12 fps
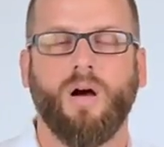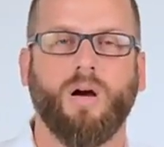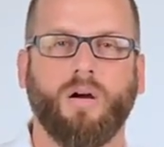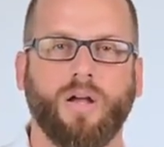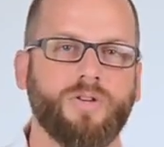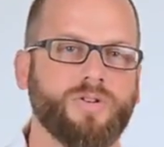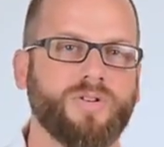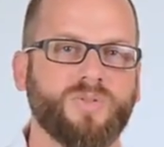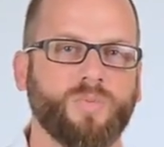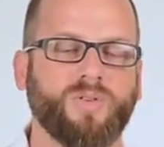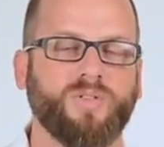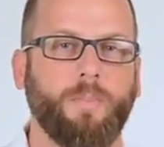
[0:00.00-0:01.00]
Our engineers
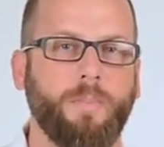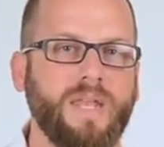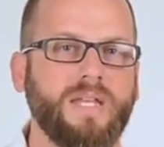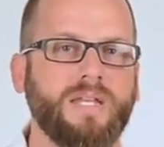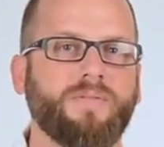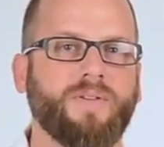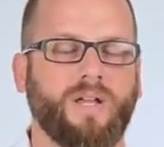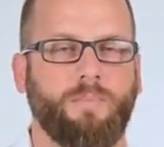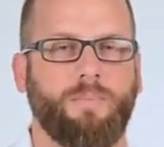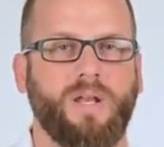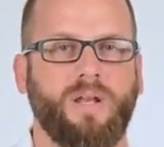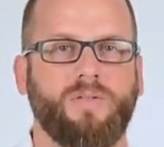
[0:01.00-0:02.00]
worked with many different
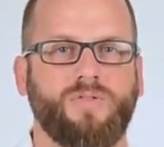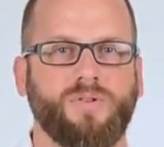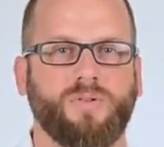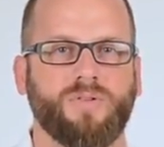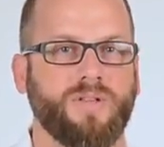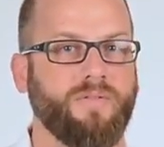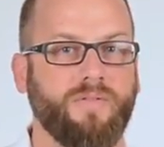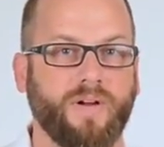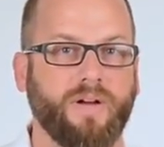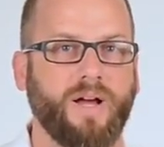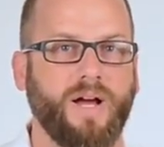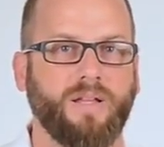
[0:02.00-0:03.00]
competitive shooters at
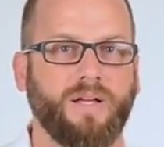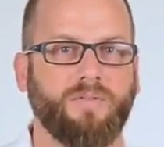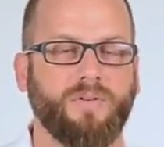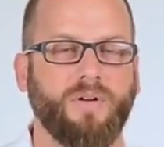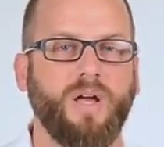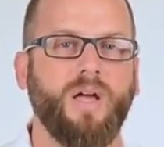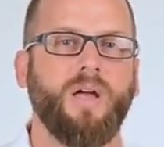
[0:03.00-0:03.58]
very high level